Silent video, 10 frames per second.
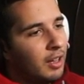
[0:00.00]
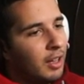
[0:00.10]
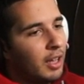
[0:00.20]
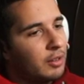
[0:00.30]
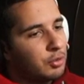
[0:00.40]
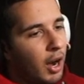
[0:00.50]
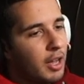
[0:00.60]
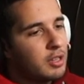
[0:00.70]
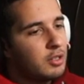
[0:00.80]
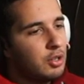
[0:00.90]
And
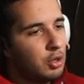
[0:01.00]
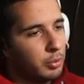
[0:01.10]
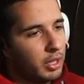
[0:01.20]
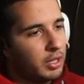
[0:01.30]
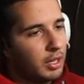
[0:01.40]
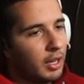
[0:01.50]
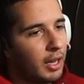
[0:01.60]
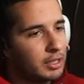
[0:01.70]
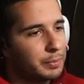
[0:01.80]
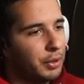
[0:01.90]
Ryan Newman
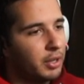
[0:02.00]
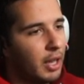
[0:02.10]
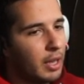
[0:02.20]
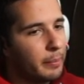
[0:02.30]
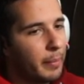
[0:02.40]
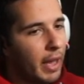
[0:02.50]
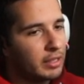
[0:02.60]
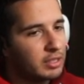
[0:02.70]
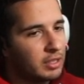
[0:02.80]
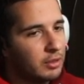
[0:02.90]
has put a
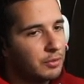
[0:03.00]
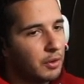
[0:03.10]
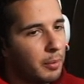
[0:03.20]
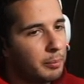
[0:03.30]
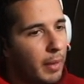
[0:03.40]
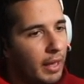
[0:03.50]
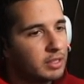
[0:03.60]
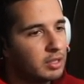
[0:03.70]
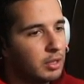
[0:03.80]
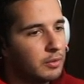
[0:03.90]
massive,
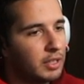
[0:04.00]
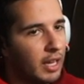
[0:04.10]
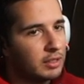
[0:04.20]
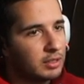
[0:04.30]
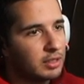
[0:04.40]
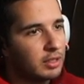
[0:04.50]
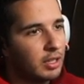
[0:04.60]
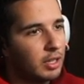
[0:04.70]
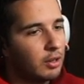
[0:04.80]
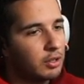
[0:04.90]
massive dent
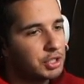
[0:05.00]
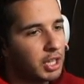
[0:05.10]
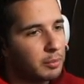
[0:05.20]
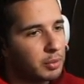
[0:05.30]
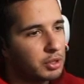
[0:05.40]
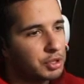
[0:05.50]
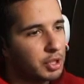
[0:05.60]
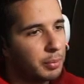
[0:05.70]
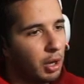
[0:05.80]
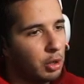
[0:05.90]
in our
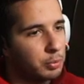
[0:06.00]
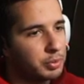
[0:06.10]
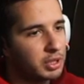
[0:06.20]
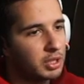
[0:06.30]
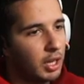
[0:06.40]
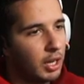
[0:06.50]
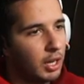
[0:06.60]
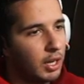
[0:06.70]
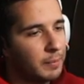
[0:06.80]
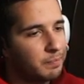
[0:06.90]
championship hopes.
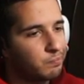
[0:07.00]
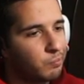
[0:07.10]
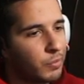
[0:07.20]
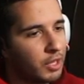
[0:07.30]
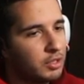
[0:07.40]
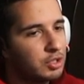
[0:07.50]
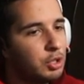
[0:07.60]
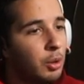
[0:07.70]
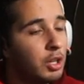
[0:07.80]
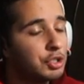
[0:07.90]
Um,
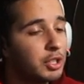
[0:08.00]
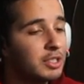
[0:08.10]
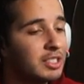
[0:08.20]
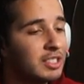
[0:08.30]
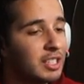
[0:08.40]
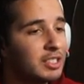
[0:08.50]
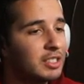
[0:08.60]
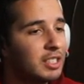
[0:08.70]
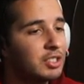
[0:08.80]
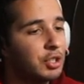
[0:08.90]

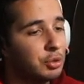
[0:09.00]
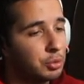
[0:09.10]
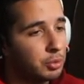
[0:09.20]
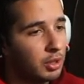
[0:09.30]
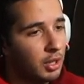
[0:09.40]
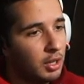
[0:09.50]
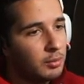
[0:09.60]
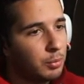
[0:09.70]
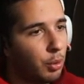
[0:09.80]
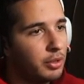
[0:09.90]
262
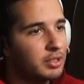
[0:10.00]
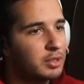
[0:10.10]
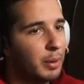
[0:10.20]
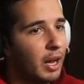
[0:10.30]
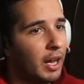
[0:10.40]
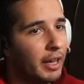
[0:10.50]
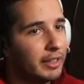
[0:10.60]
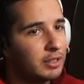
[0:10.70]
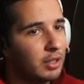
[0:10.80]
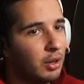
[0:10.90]
points
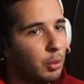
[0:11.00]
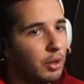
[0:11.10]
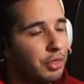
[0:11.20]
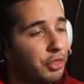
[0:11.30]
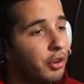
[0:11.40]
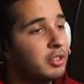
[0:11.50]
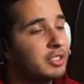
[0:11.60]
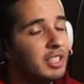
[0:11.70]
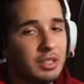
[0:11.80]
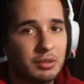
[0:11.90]
behind with
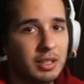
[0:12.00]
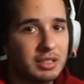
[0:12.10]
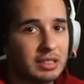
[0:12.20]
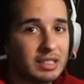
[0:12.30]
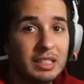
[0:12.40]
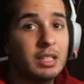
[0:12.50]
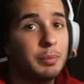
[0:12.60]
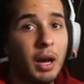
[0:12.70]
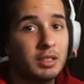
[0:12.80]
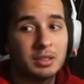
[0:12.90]
13 races. Is
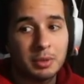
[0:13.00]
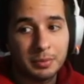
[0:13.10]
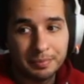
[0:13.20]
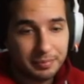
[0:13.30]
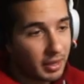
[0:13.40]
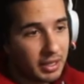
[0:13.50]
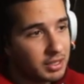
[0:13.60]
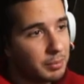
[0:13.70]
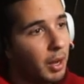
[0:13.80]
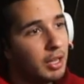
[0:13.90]
it possible? Is
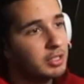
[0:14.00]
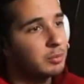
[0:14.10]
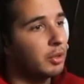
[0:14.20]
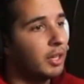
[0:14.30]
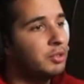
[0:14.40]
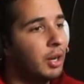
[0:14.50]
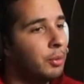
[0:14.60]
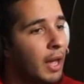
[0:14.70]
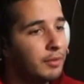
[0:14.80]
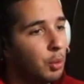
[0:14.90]
it possible? I do not.
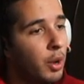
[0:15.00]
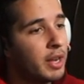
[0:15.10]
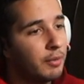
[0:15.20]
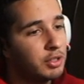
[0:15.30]
We have to win every